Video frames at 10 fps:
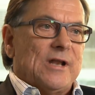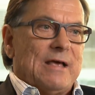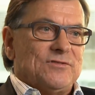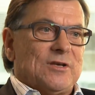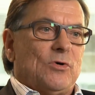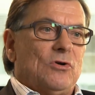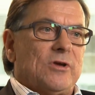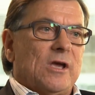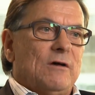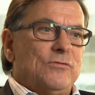and have someone
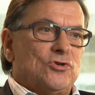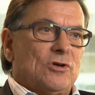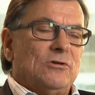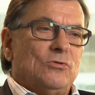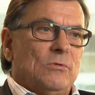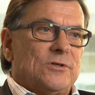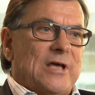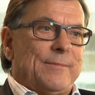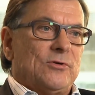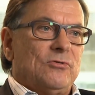looking over your shoulder all the
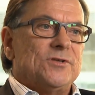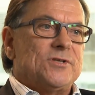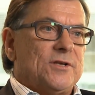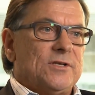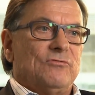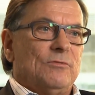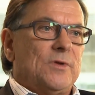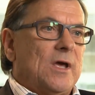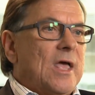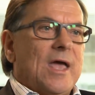time and criticizing from
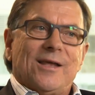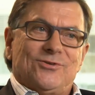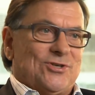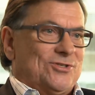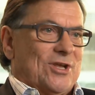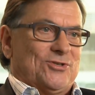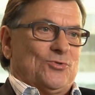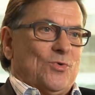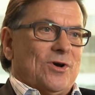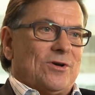the, it just doesn't
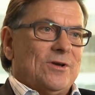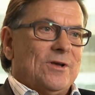work.